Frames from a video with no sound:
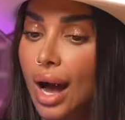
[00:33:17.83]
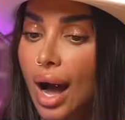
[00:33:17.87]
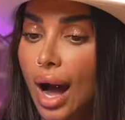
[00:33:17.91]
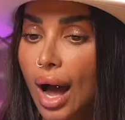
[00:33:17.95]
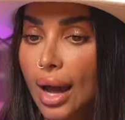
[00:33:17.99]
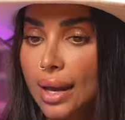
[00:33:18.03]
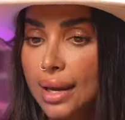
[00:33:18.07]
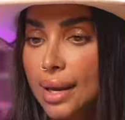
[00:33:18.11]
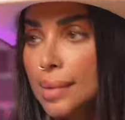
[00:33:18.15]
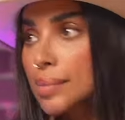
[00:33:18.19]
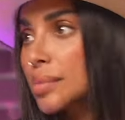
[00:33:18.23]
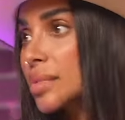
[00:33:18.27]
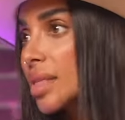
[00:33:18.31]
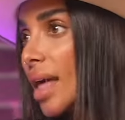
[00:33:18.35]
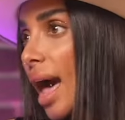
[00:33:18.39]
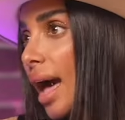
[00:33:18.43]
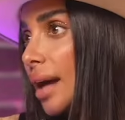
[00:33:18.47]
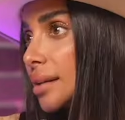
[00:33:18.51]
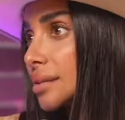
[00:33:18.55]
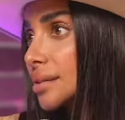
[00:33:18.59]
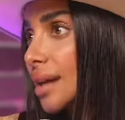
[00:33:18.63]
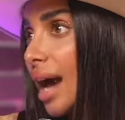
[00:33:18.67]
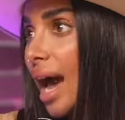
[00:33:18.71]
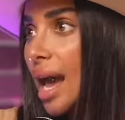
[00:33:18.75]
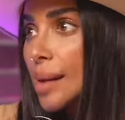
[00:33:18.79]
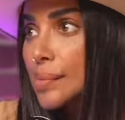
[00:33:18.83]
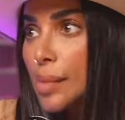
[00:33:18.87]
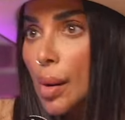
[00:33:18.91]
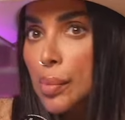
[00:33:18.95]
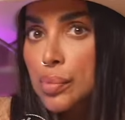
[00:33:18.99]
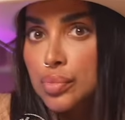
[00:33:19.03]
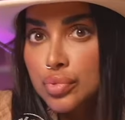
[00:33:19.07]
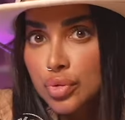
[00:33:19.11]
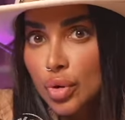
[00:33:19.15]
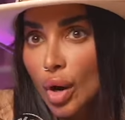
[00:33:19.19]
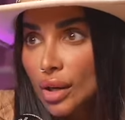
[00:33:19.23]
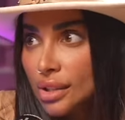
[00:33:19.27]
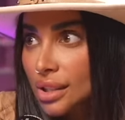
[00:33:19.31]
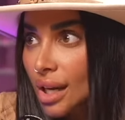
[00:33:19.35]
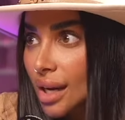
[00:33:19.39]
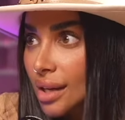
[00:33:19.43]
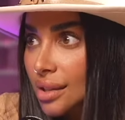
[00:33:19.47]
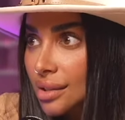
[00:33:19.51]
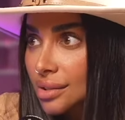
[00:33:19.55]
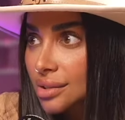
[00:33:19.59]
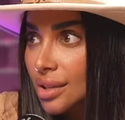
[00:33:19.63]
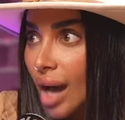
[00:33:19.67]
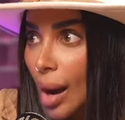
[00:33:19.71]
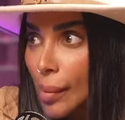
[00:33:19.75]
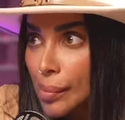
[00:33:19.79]
I am that. I am a
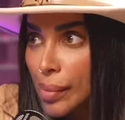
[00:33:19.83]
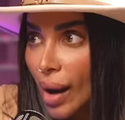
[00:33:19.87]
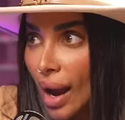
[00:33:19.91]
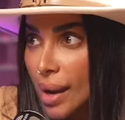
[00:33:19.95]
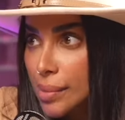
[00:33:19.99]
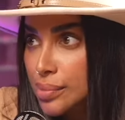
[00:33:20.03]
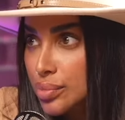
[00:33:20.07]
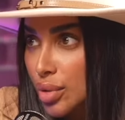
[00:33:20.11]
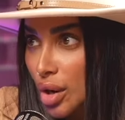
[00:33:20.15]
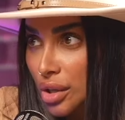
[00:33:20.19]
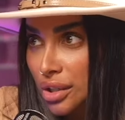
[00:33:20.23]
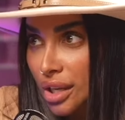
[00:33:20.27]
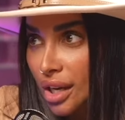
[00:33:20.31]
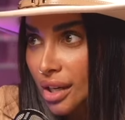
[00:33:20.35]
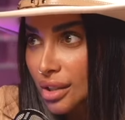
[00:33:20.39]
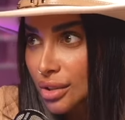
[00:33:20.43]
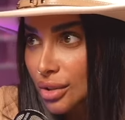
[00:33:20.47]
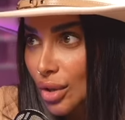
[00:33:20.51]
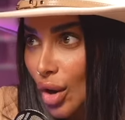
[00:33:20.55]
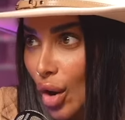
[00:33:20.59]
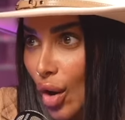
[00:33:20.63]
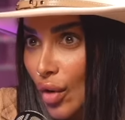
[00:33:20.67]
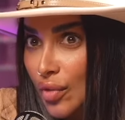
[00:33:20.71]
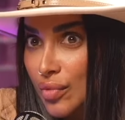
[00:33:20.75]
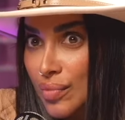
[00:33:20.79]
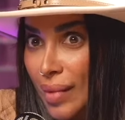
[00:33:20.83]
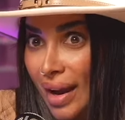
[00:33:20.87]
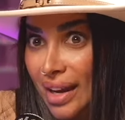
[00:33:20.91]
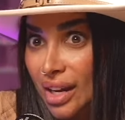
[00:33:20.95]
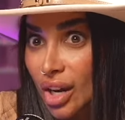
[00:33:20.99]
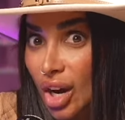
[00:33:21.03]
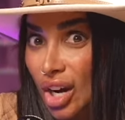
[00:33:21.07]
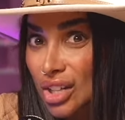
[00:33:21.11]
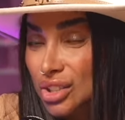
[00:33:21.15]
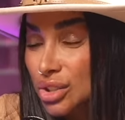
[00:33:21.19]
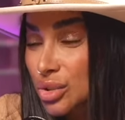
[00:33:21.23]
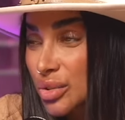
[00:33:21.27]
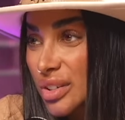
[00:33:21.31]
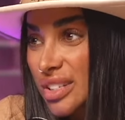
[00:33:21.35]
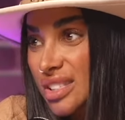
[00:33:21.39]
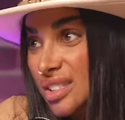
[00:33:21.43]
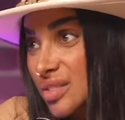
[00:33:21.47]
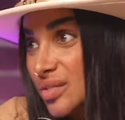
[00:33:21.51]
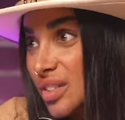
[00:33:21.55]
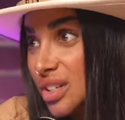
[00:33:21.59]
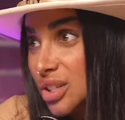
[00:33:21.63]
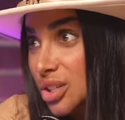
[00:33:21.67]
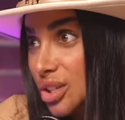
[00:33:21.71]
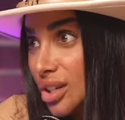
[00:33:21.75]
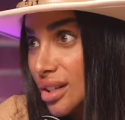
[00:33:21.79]
product, a byproduct of my
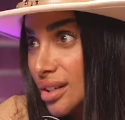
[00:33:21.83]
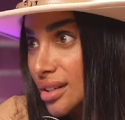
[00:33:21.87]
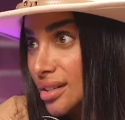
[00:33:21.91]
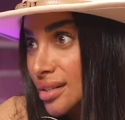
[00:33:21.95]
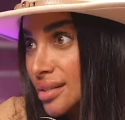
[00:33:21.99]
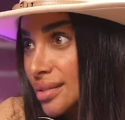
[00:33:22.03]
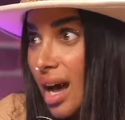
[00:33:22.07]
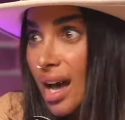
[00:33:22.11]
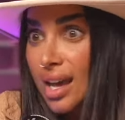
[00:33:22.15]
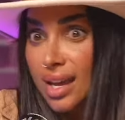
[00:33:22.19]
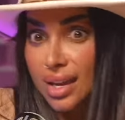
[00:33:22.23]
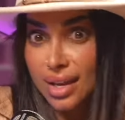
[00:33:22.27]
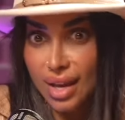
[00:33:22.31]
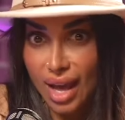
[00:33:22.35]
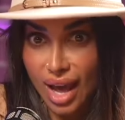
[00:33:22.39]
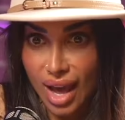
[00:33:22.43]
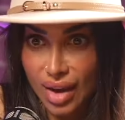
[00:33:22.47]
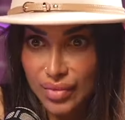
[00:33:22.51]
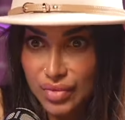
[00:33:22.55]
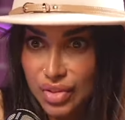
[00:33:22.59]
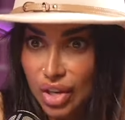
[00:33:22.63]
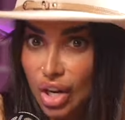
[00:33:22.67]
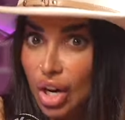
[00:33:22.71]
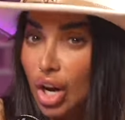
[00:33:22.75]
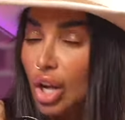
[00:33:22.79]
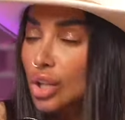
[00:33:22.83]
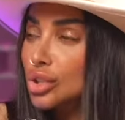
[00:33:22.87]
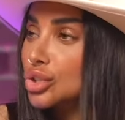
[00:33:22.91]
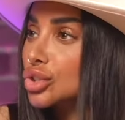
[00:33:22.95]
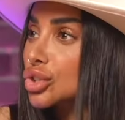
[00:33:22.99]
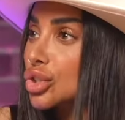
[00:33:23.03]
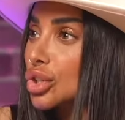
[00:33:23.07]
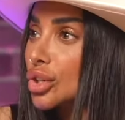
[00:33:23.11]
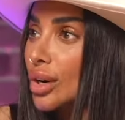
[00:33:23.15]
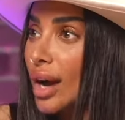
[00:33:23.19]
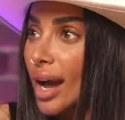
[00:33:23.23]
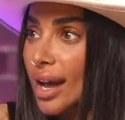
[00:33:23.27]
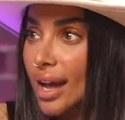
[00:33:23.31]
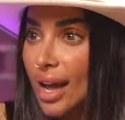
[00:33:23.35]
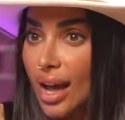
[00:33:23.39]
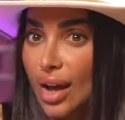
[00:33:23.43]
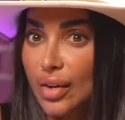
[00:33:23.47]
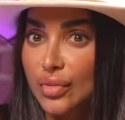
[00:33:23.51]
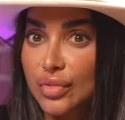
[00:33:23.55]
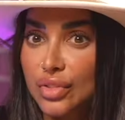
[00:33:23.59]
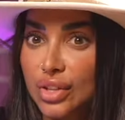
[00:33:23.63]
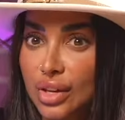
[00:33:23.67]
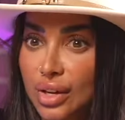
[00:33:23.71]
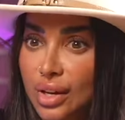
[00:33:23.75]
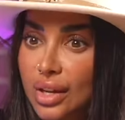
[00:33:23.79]
country's vision. I have the culture. I
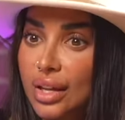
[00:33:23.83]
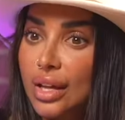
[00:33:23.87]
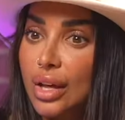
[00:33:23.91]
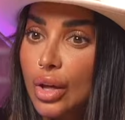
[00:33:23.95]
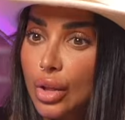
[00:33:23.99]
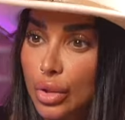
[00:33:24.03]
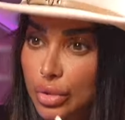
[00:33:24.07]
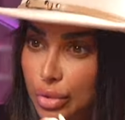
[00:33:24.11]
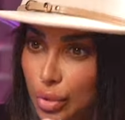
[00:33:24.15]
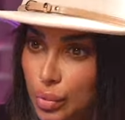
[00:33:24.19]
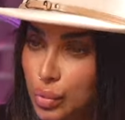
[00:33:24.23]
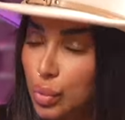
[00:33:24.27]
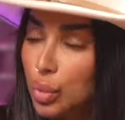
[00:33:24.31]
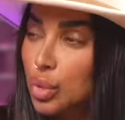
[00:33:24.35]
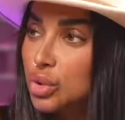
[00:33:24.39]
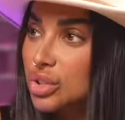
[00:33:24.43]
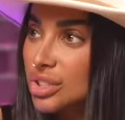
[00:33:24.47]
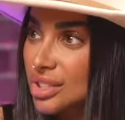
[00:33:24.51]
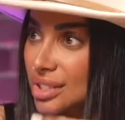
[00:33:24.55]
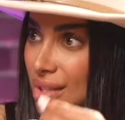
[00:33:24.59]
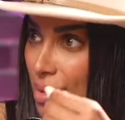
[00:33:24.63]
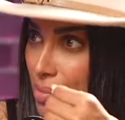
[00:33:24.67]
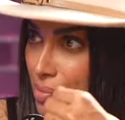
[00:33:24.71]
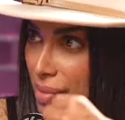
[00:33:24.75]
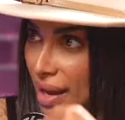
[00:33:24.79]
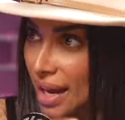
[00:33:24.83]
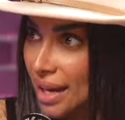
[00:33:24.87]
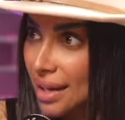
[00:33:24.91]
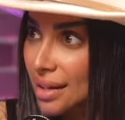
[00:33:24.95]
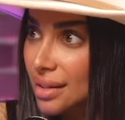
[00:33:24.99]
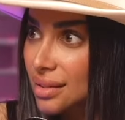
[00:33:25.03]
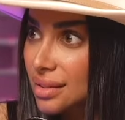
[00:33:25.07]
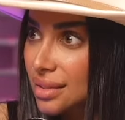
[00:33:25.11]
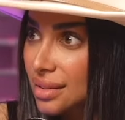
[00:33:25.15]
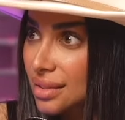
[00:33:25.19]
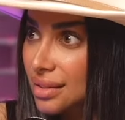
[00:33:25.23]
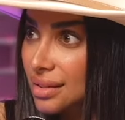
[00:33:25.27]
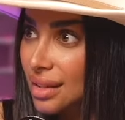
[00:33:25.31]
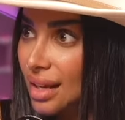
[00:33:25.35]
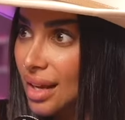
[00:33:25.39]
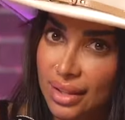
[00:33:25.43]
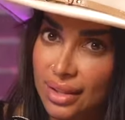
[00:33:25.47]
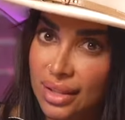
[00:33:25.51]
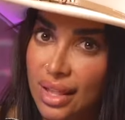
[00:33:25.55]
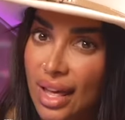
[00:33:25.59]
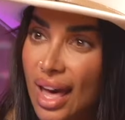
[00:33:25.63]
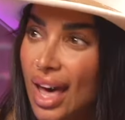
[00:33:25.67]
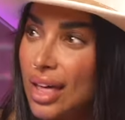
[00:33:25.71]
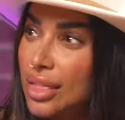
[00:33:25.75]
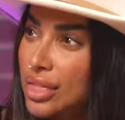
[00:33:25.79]
have the roots, the base
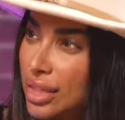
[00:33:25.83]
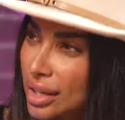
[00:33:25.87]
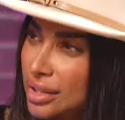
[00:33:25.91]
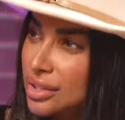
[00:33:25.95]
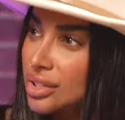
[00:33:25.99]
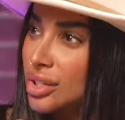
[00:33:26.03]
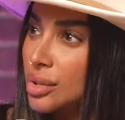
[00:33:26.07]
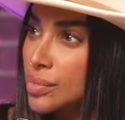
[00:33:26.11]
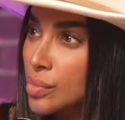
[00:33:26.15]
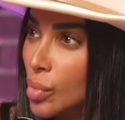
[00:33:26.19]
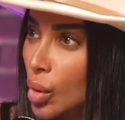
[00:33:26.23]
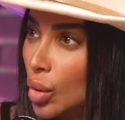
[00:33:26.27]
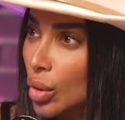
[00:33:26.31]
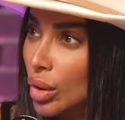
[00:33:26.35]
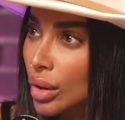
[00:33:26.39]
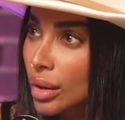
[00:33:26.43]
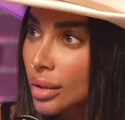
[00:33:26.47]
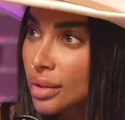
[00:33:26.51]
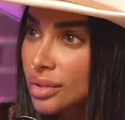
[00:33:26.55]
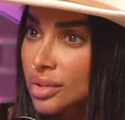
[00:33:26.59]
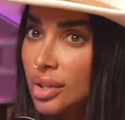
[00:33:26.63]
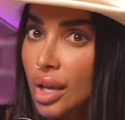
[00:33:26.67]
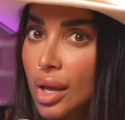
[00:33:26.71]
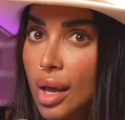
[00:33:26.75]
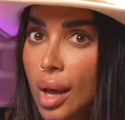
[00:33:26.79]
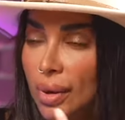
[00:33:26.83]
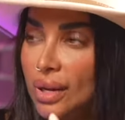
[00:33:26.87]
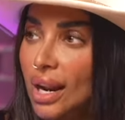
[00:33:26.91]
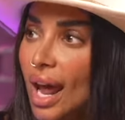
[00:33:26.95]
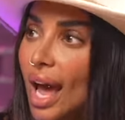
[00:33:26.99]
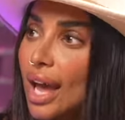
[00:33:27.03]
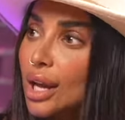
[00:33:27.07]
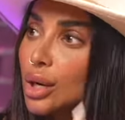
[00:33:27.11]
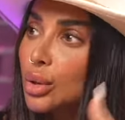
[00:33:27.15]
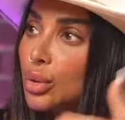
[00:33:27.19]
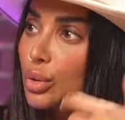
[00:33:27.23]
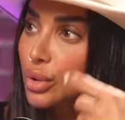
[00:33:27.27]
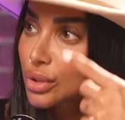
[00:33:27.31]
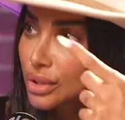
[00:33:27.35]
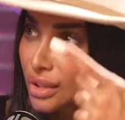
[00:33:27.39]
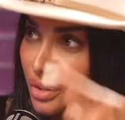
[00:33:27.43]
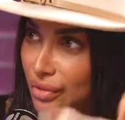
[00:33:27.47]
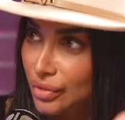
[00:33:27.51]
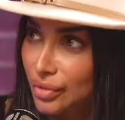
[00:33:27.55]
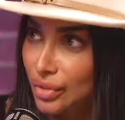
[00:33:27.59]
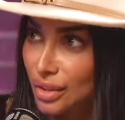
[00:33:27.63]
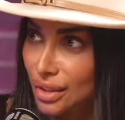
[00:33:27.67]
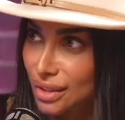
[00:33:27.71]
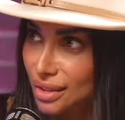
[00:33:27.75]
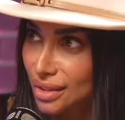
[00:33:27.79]
and the ethics and morals, but I look
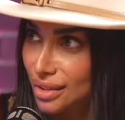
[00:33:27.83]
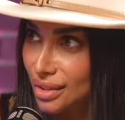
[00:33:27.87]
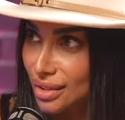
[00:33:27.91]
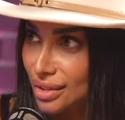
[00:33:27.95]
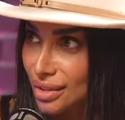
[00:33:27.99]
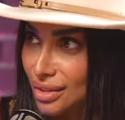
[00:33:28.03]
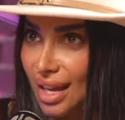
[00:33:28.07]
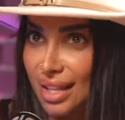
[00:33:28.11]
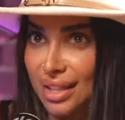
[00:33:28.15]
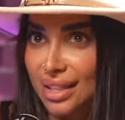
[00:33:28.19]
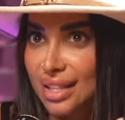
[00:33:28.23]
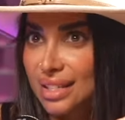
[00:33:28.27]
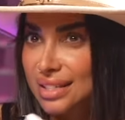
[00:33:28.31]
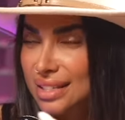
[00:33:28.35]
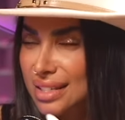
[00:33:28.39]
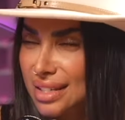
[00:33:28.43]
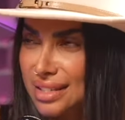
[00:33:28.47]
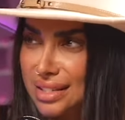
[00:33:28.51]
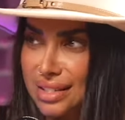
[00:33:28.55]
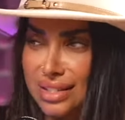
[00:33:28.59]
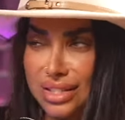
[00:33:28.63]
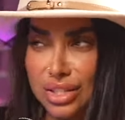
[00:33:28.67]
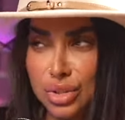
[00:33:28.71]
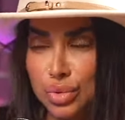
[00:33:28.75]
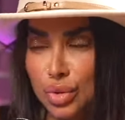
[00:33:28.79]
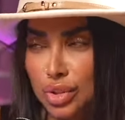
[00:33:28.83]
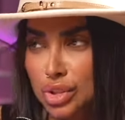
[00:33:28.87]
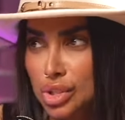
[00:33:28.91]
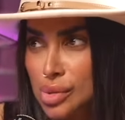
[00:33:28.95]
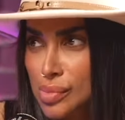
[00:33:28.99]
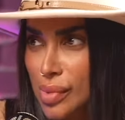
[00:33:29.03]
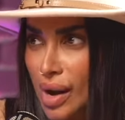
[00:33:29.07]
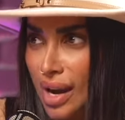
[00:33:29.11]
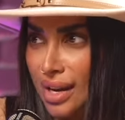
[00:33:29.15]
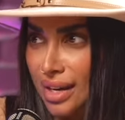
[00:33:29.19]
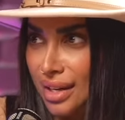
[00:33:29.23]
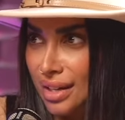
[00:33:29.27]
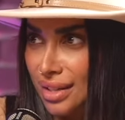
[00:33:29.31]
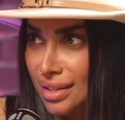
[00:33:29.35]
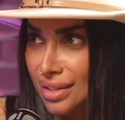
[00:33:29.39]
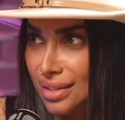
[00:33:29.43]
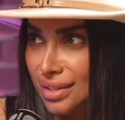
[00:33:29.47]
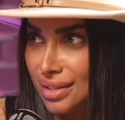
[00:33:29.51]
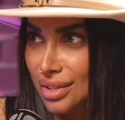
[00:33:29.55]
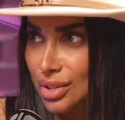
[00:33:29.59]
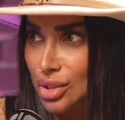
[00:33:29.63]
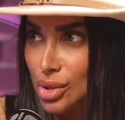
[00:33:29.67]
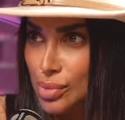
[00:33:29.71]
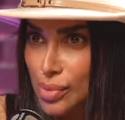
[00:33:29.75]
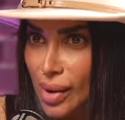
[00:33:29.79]
different. And this isn't this what Dubai
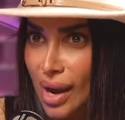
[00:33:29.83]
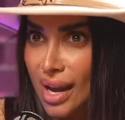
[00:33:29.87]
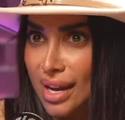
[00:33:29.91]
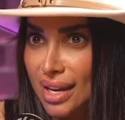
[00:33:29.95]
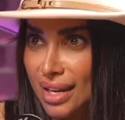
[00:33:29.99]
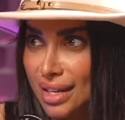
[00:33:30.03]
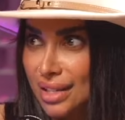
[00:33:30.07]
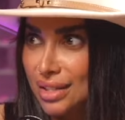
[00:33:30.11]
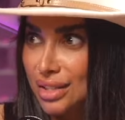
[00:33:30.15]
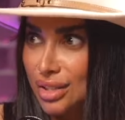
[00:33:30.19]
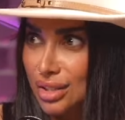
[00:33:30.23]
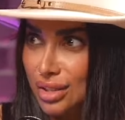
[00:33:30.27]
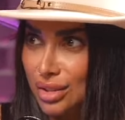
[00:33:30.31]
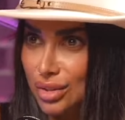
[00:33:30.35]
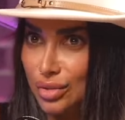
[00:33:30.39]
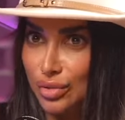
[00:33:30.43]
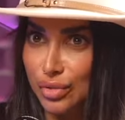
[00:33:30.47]
is? Dubai is